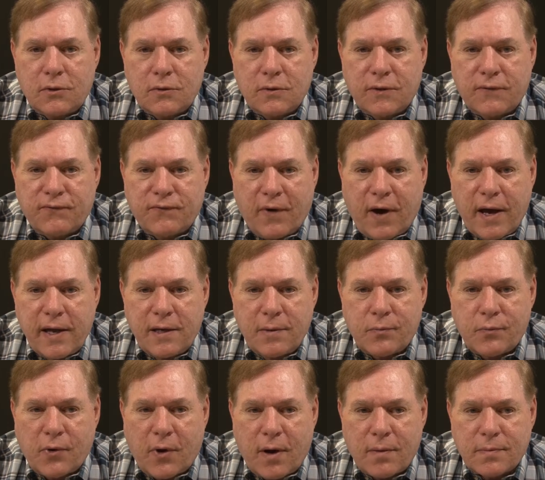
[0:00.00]
define a
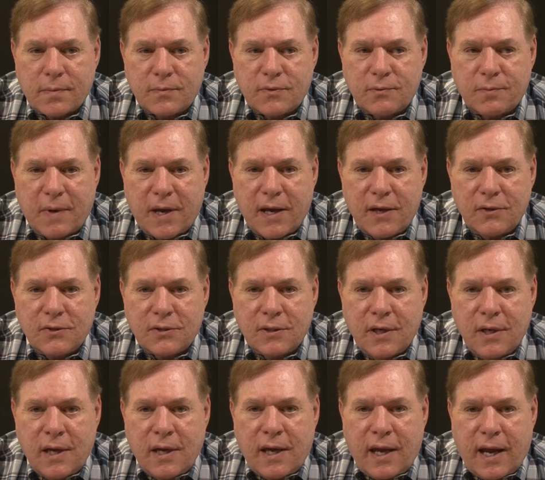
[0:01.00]
problem
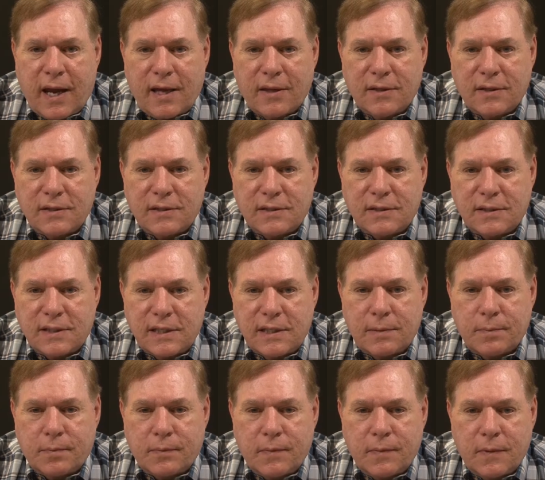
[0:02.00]
space and then
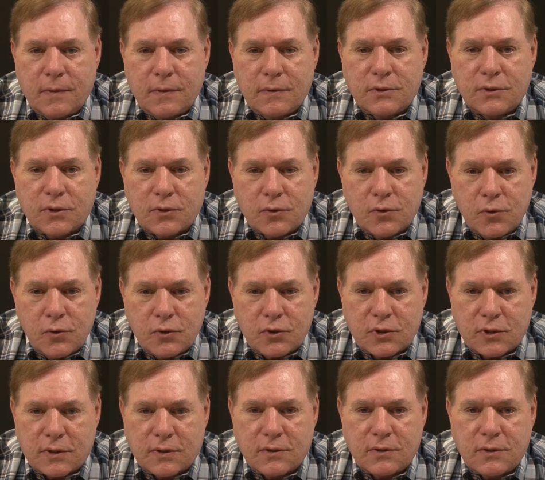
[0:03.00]
seek
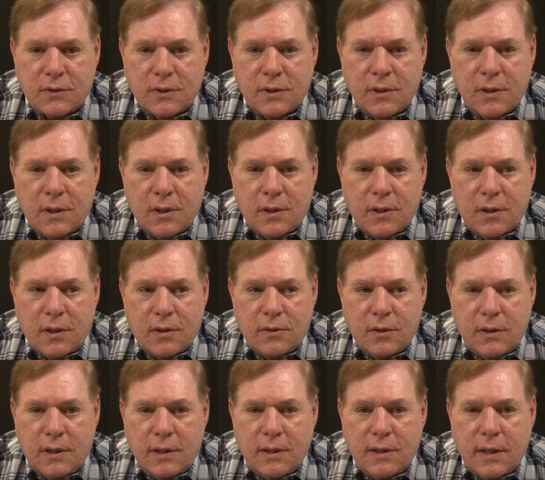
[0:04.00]
solutions
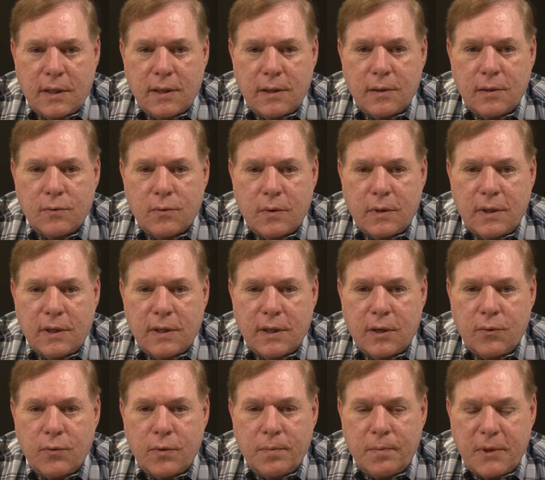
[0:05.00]
in a
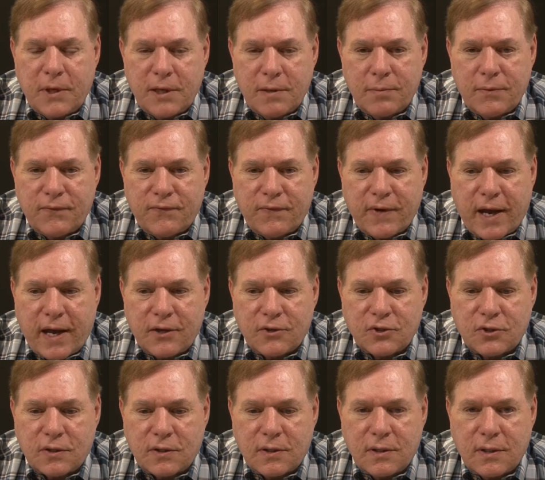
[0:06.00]
repeatable
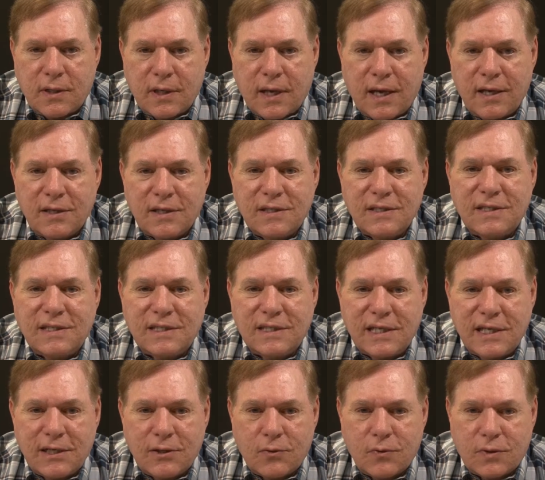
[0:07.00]
fashion, and then
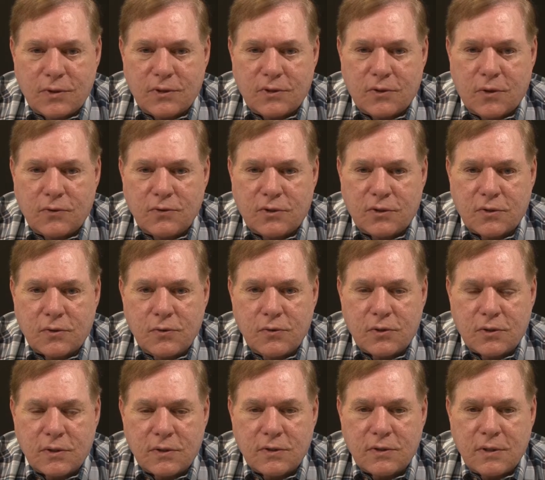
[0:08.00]
sequence those
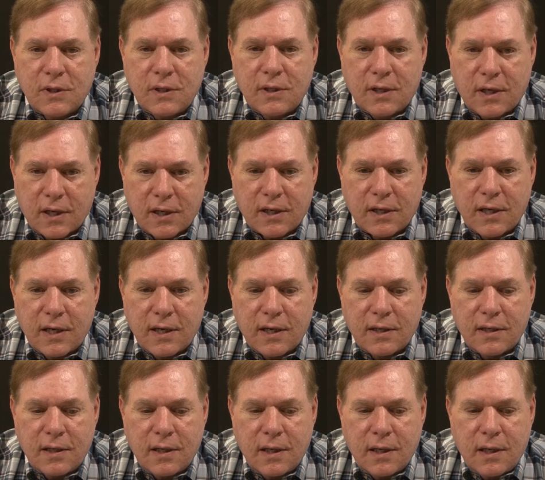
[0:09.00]
solutions
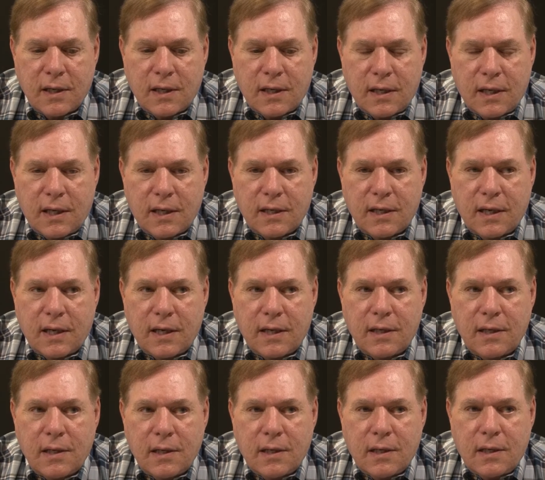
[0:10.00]
again in
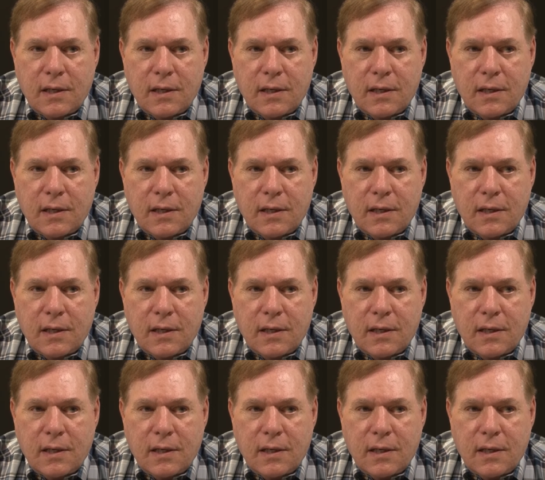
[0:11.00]
a